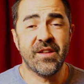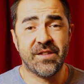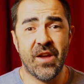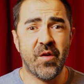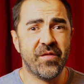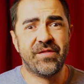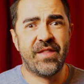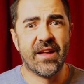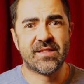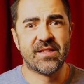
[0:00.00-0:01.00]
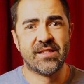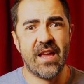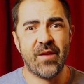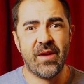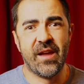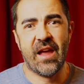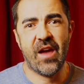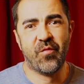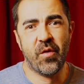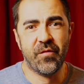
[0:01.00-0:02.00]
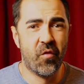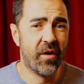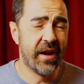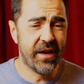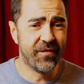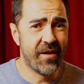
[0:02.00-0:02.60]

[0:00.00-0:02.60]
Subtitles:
So that's the Samyang f1.4